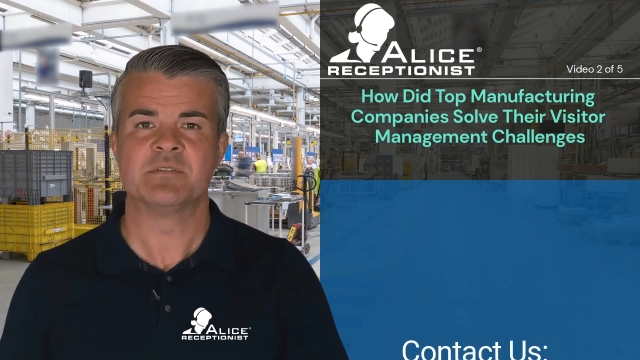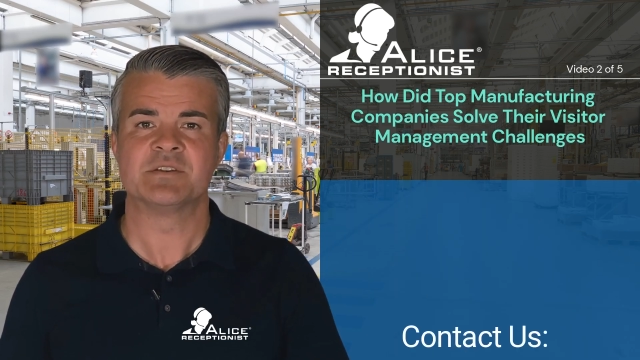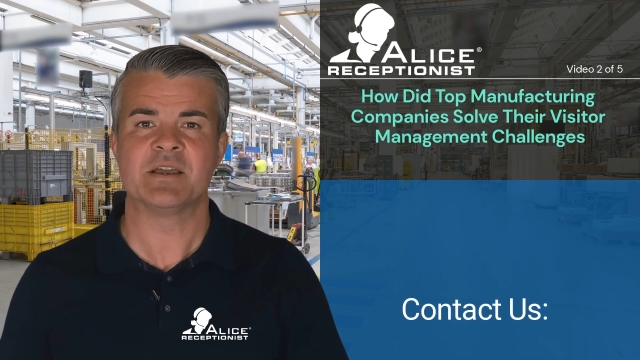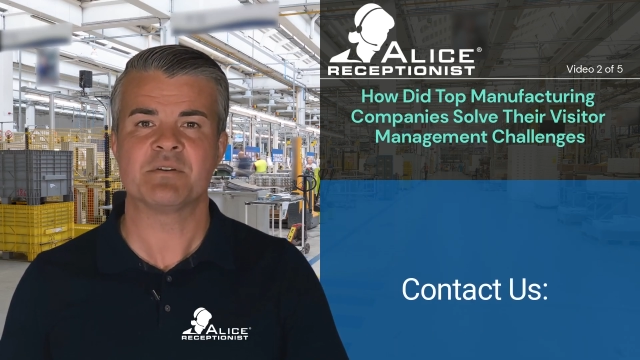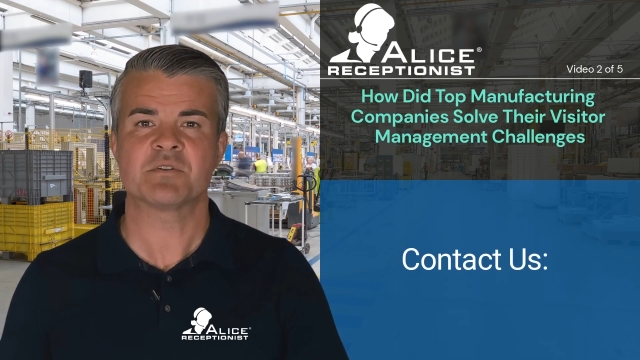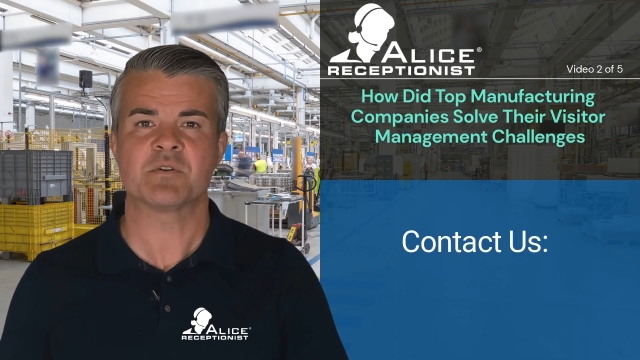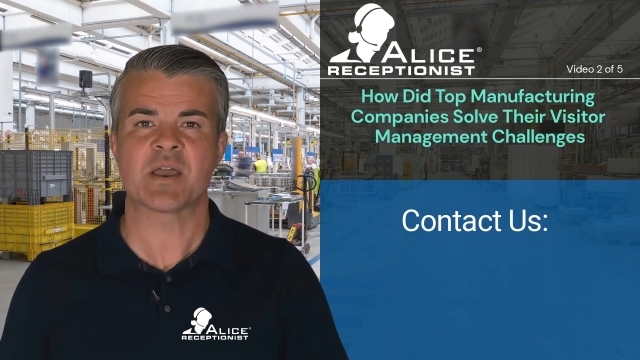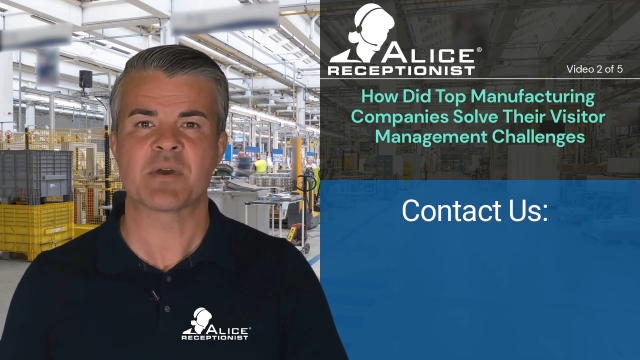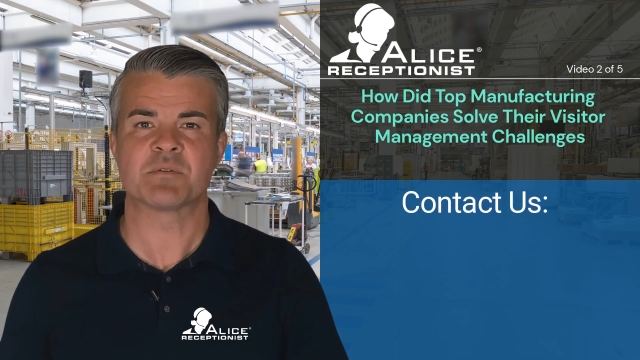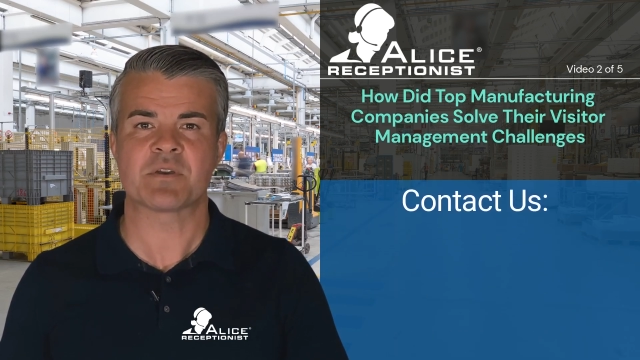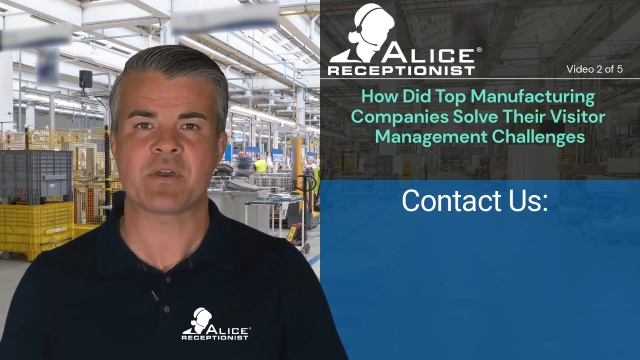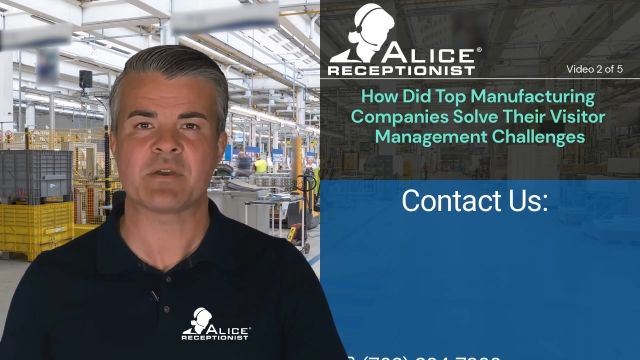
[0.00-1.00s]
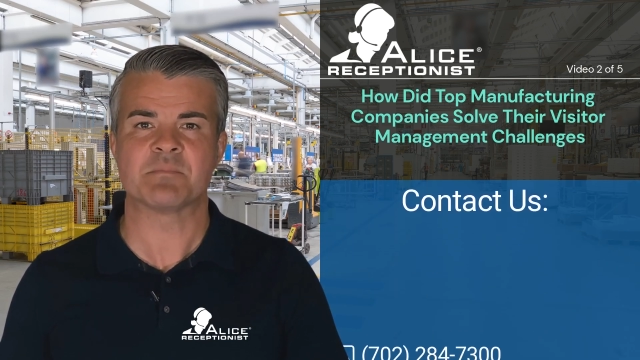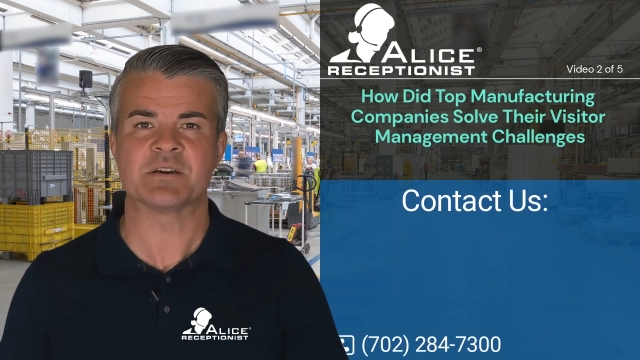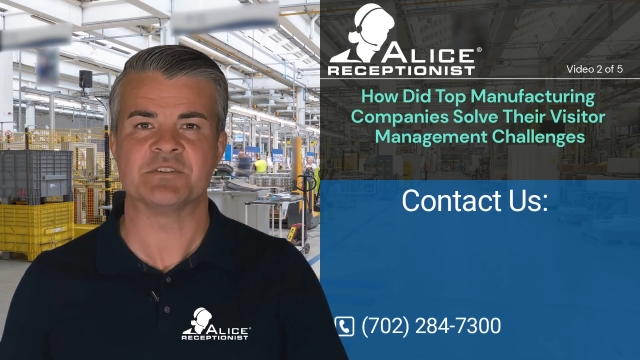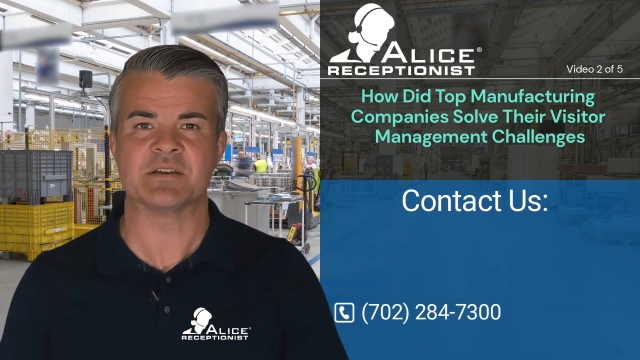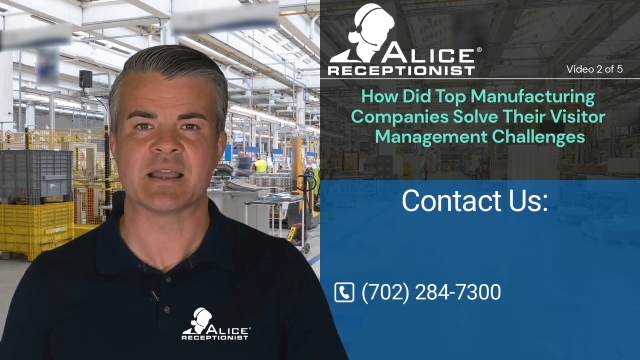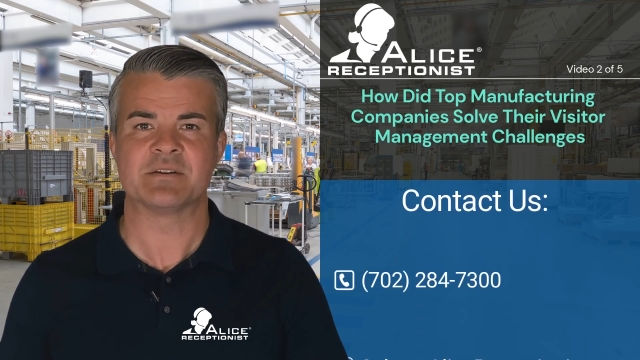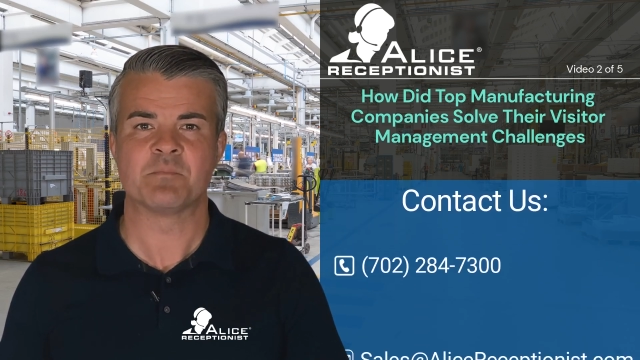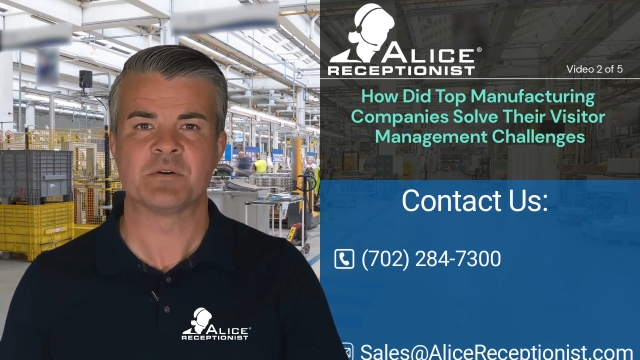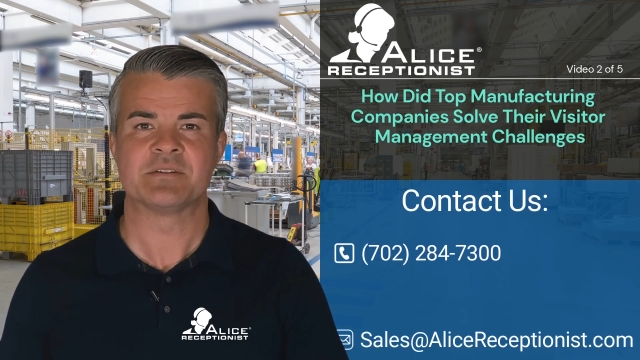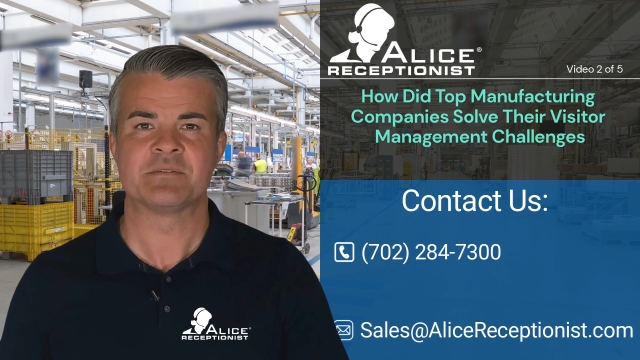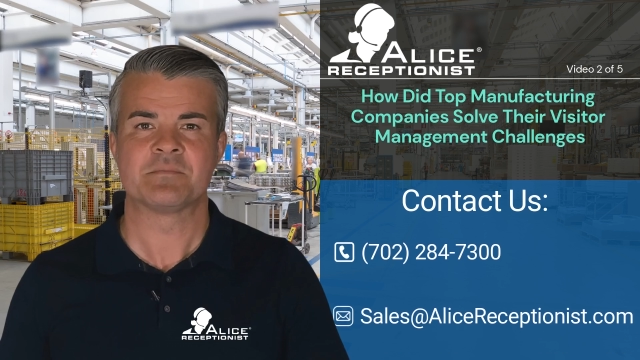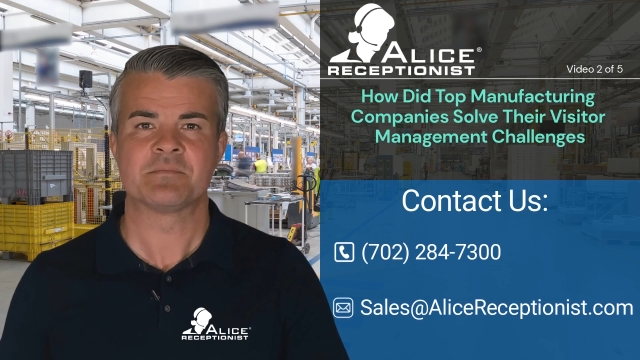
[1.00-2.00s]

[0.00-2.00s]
sector lobby automation experts,